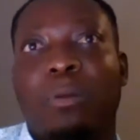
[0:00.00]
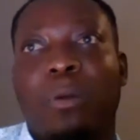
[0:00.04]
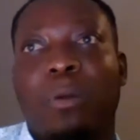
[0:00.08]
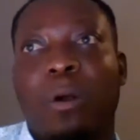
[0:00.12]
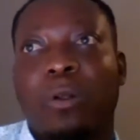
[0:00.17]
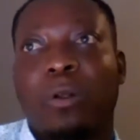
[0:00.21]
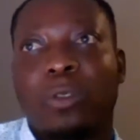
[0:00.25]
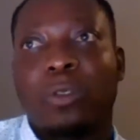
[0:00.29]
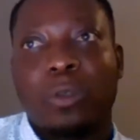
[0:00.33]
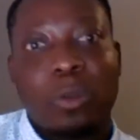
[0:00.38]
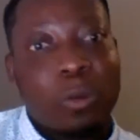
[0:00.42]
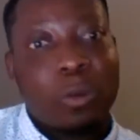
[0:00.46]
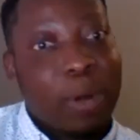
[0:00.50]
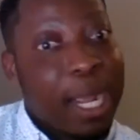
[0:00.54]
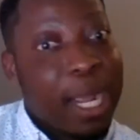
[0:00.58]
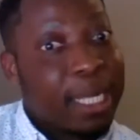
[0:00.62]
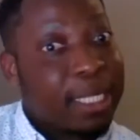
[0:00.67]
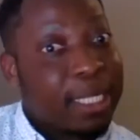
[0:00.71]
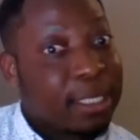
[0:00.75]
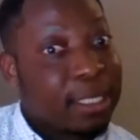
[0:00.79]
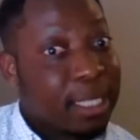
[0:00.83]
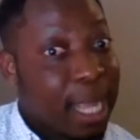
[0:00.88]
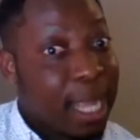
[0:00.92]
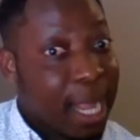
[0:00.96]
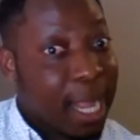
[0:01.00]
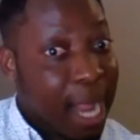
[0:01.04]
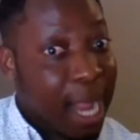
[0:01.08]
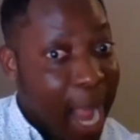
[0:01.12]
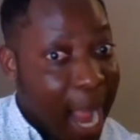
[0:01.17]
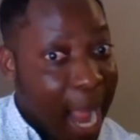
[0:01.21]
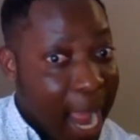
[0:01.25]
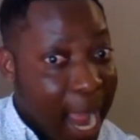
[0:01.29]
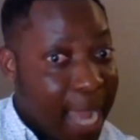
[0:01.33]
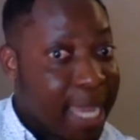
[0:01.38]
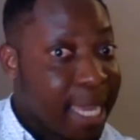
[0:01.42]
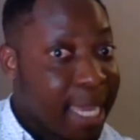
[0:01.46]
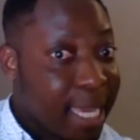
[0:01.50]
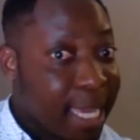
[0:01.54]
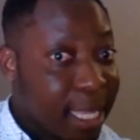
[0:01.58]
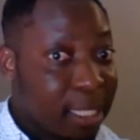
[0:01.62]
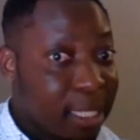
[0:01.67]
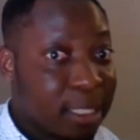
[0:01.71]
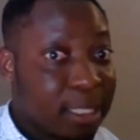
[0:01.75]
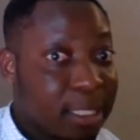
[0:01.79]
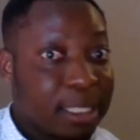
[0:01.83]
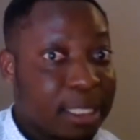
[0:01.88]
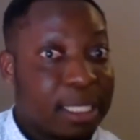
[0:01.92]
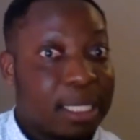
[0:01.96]
also write
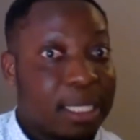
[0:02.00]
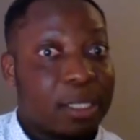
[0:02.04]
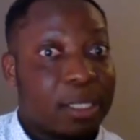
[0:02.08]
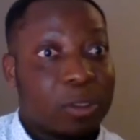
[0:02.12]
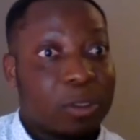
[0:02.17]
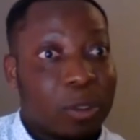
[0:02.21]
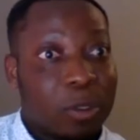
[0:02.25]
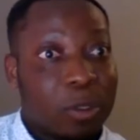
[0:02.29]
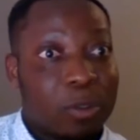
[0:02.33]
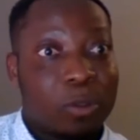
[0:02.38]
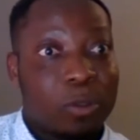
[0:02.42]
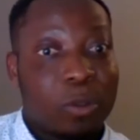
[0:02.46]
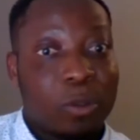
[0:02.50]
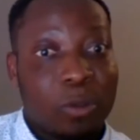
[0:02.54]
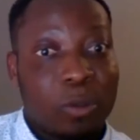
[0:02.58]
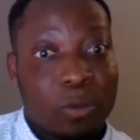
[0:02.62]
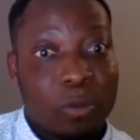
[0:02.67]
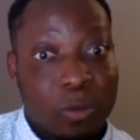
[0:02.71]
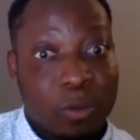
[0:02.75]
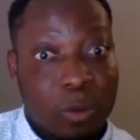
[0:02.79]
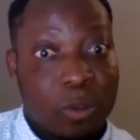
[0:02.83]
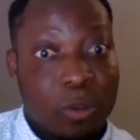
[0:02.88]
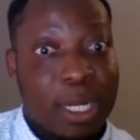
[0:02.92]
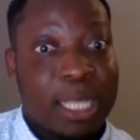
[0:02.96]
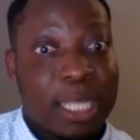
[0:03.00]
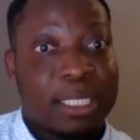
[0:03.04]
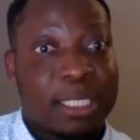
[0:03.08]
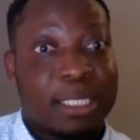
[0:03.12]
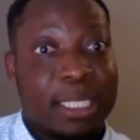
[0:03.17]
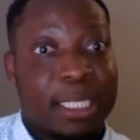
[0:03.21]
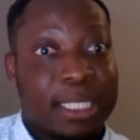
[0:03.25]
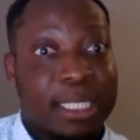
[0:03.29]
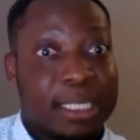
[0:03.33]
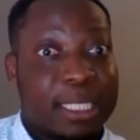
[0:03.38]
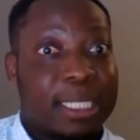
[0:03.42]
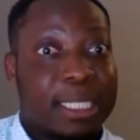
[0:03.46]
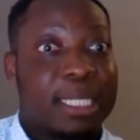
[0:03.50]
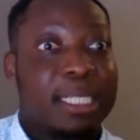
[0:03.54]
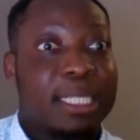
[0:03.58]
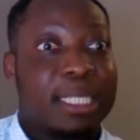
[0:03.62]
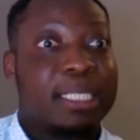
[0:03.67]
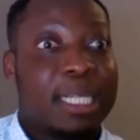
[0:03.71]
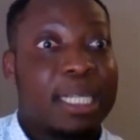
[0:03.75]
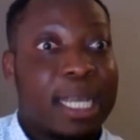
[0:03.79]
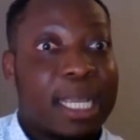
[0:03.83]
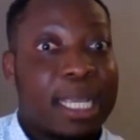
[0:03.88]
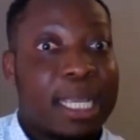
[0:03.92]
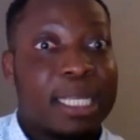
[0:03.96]
IELTS, also known as
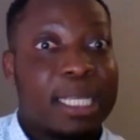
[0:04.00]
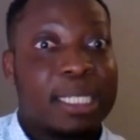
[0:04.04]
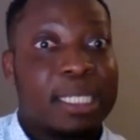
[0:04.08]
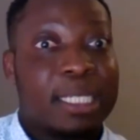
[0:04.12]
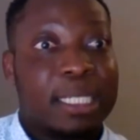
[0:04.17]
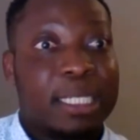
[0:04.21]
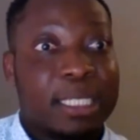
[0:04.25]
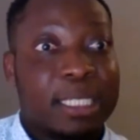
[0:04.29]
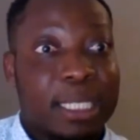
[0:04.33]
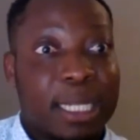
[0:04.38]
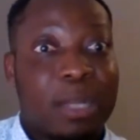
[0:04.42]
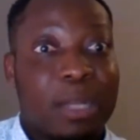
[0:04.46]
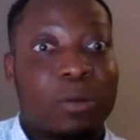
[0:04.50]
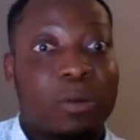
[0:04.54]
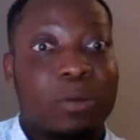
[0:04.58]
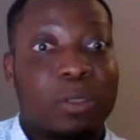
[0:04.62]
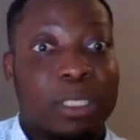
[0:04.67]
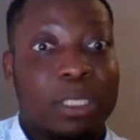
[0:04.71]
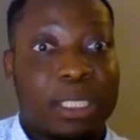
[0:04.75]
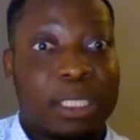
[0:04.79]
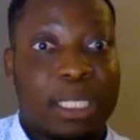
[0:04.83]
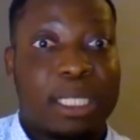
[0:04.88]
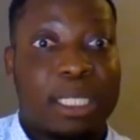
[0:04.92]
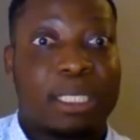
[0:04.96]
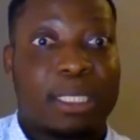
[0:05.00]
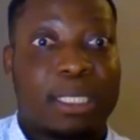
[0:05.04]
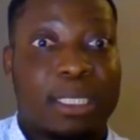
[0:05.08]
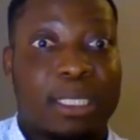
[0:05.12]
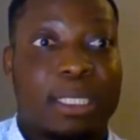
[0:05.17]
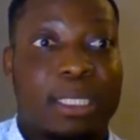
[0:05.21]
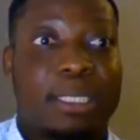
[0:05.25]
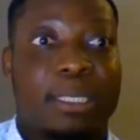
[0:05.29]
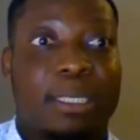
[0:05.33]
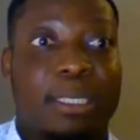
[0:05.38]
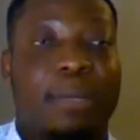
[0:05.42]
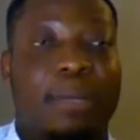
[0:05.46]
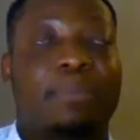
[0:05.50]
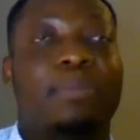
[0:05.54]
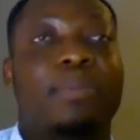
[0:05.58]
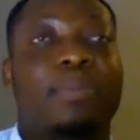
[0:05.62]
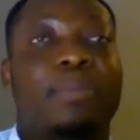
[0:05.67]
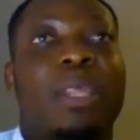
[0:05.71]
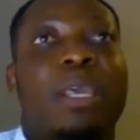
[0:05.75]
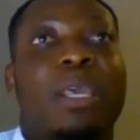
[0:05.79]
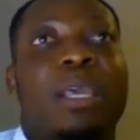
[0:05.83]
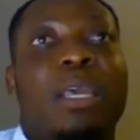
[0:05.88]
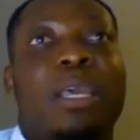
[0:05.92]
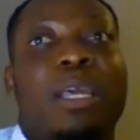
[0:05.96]
International English Language Test
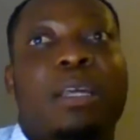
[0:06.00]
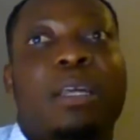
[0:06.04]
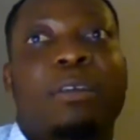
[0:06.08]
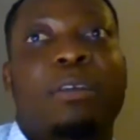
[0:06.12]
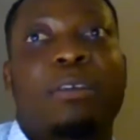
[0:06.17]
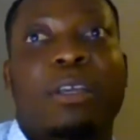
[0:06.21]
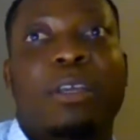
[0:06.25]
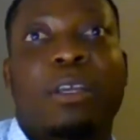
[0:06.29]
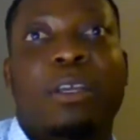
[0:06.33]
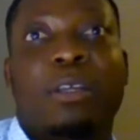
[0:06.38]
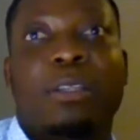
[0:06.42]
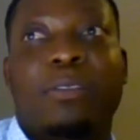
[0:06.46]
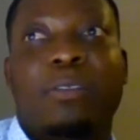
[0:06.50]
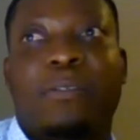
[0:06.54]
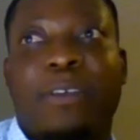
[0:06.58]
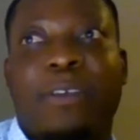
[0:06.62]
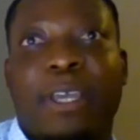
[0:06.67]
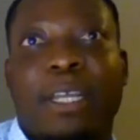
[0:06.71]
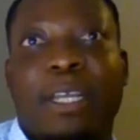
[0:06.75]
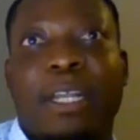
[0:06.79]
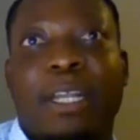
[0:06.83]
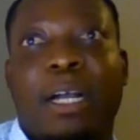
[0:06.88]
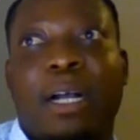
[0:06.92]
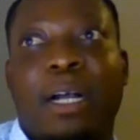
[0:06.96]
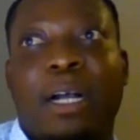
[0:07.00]
System. Then